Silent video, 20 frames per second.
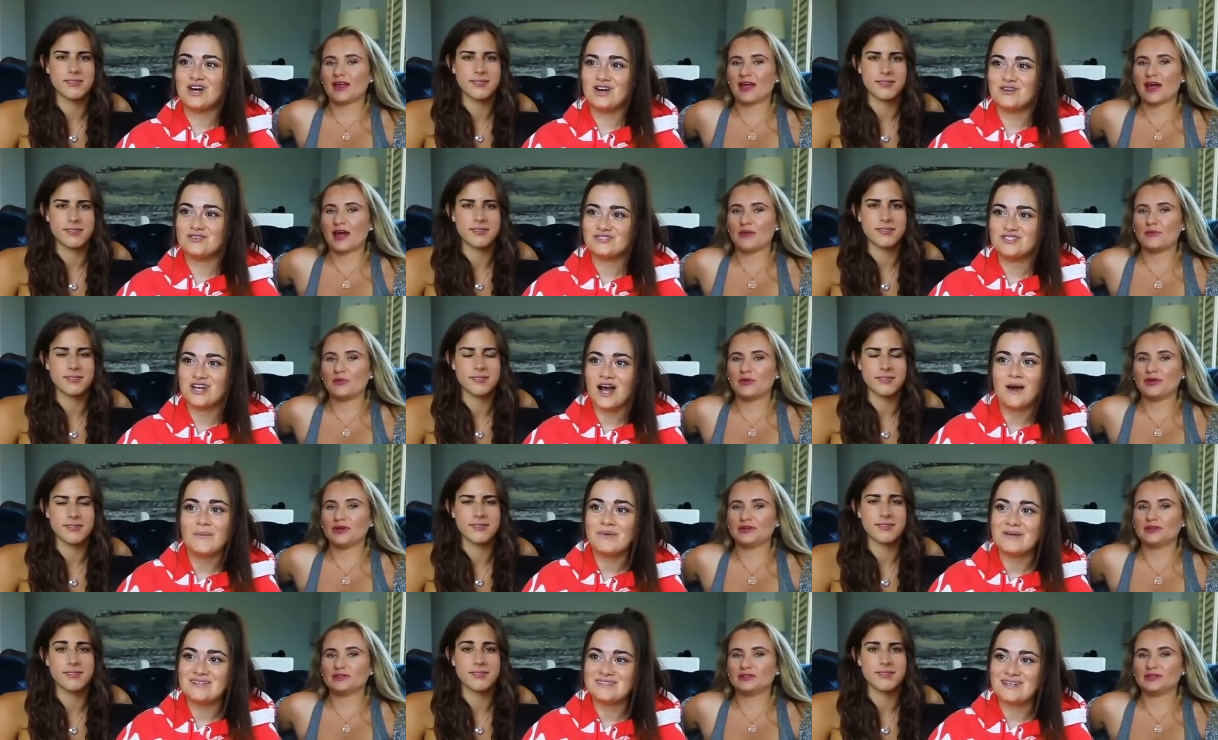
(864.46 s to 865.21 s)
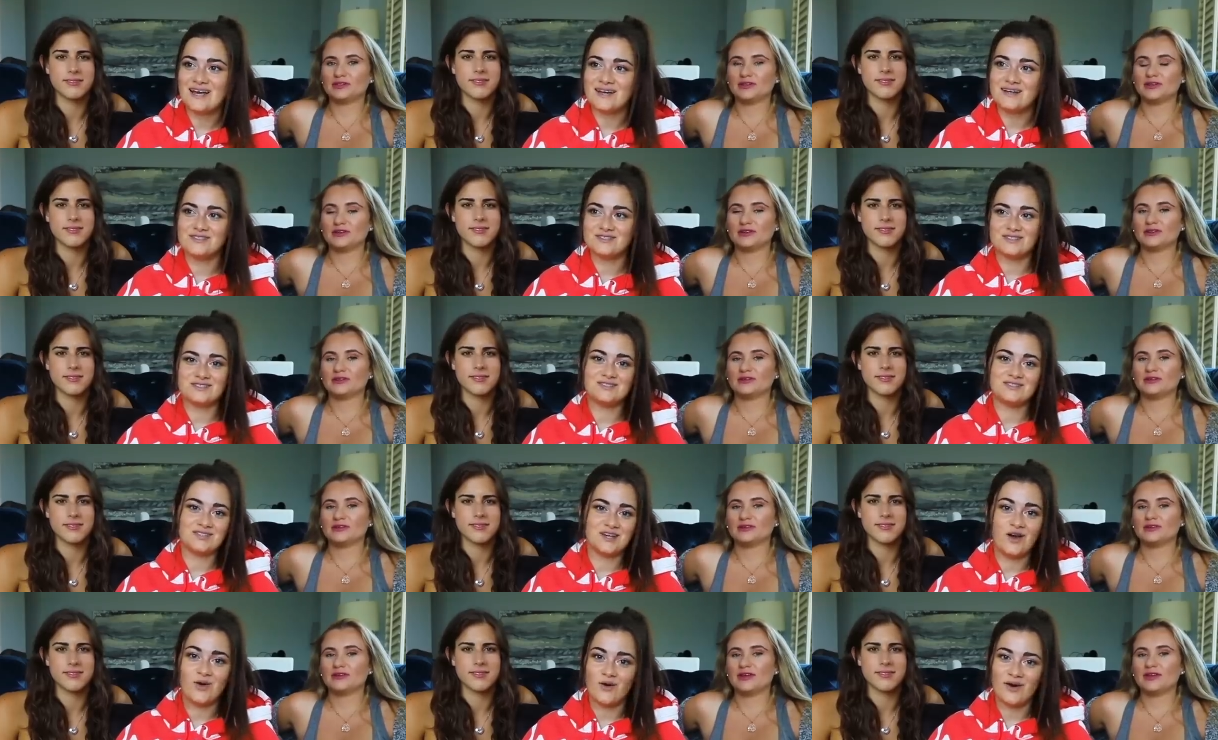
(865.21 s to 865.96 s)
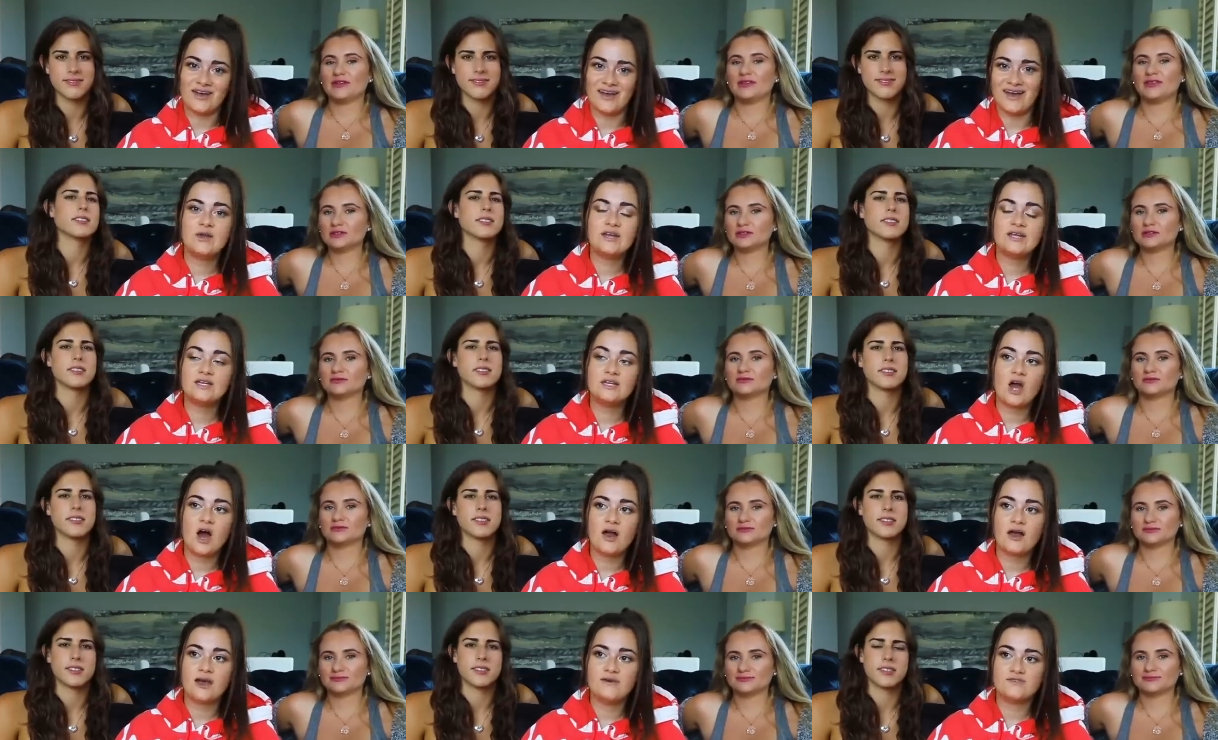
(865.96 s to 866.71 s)
Speaker 1: no happened. shopping centers in Sequoia. Yeah. We
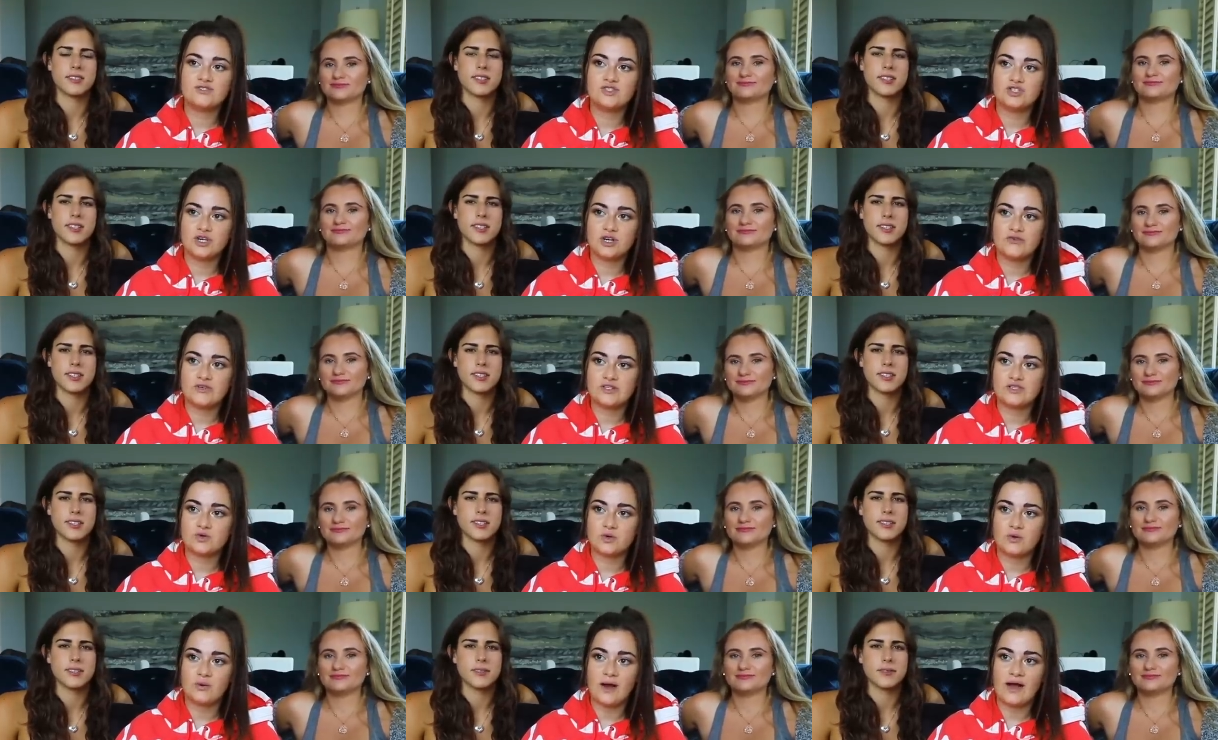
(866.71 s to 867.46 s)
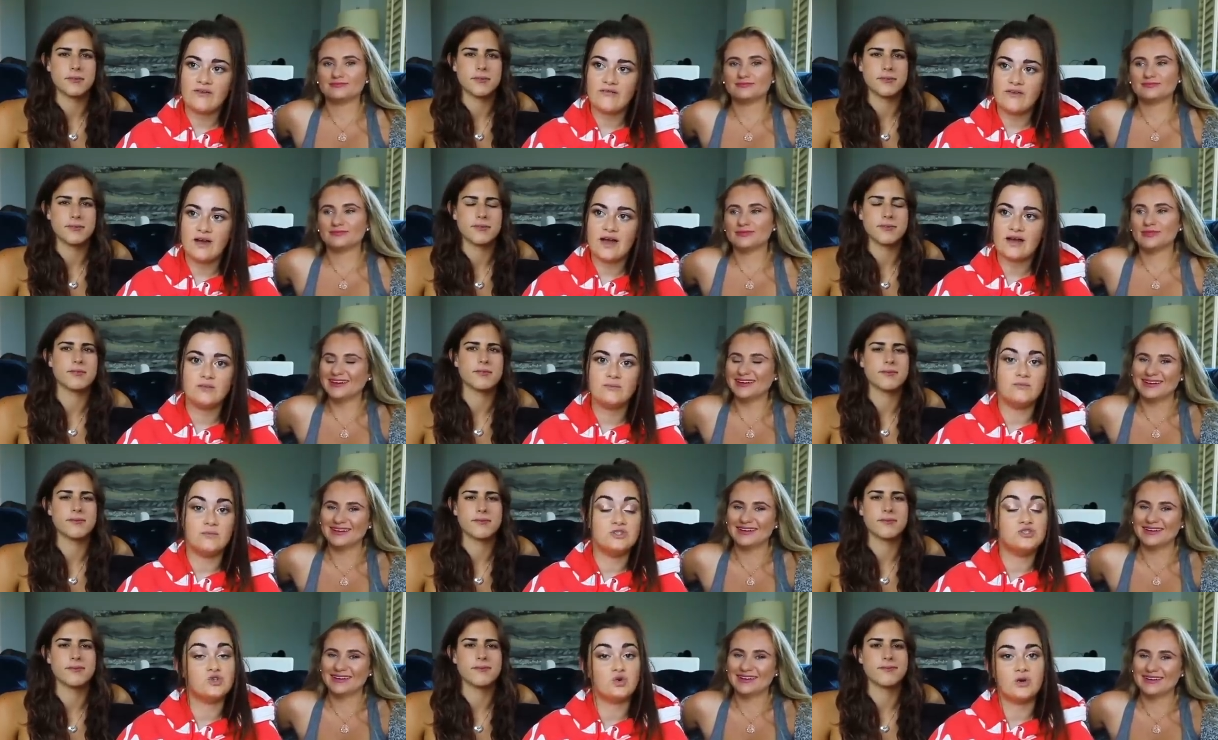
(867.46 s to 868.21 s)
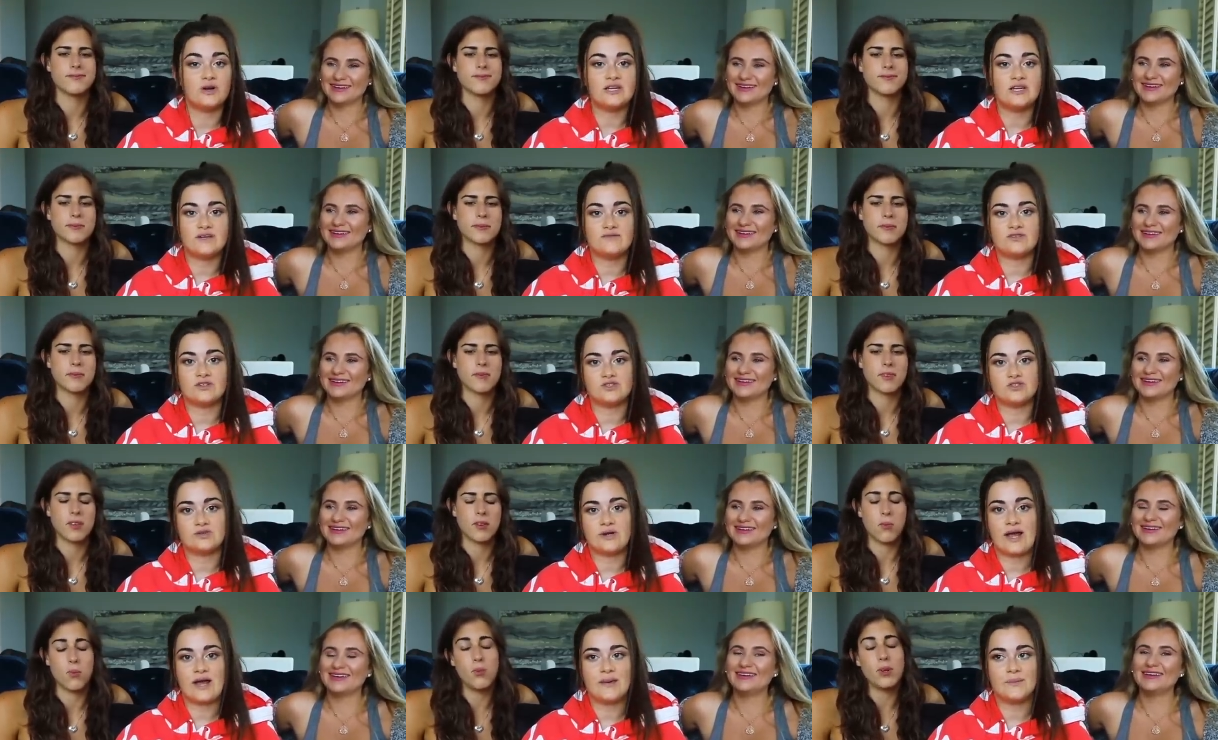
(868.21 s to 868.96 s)
did not have service or Wi-Fi the majority of
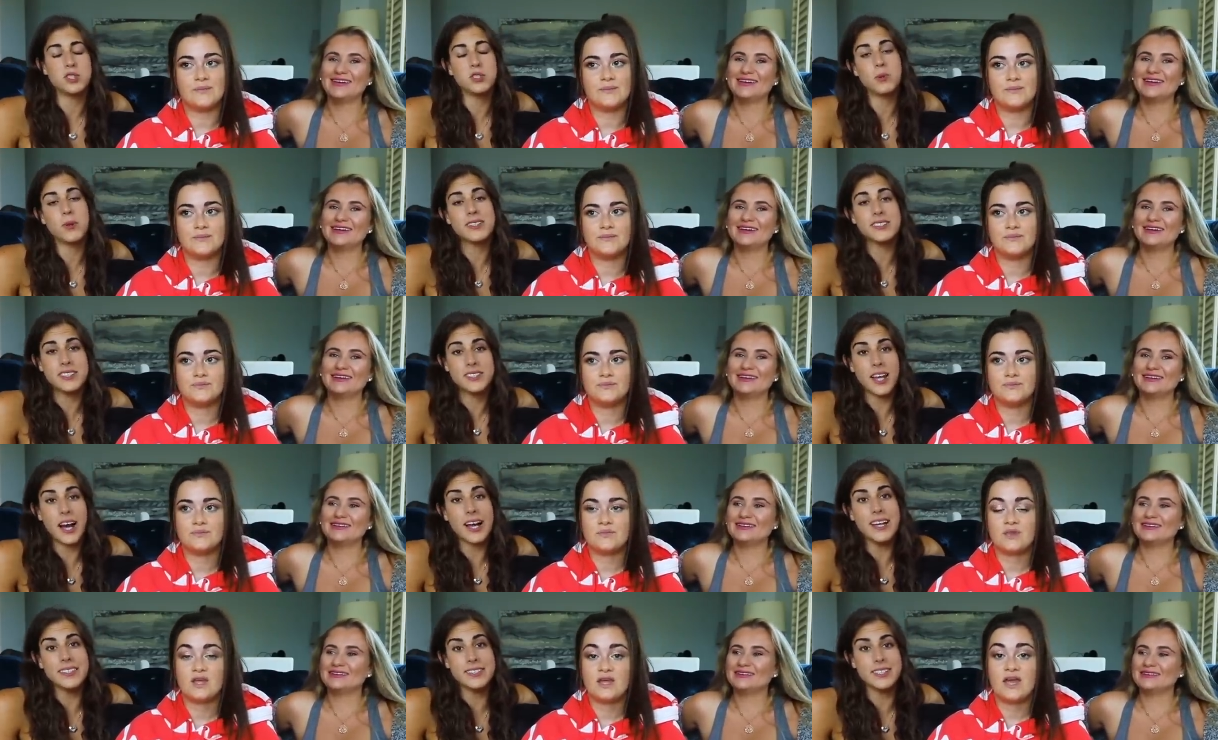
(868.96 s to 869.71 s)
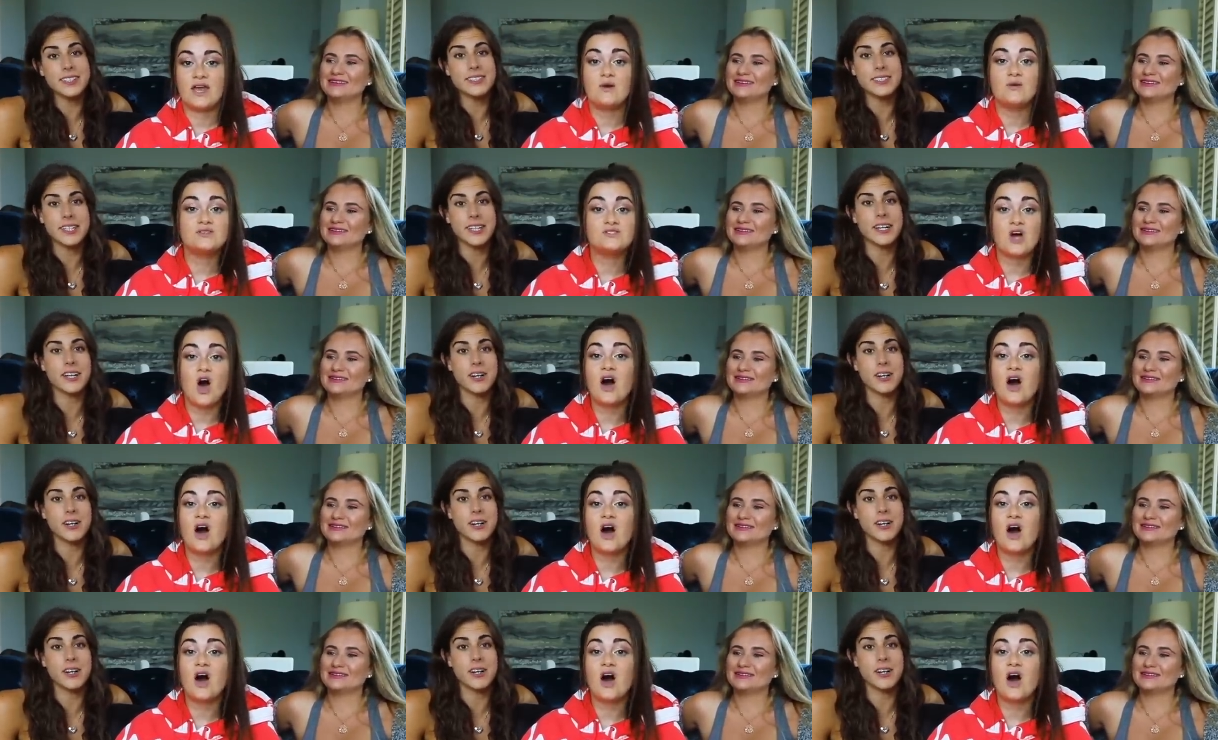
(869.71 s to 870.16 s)
the trip. Which was nice. It was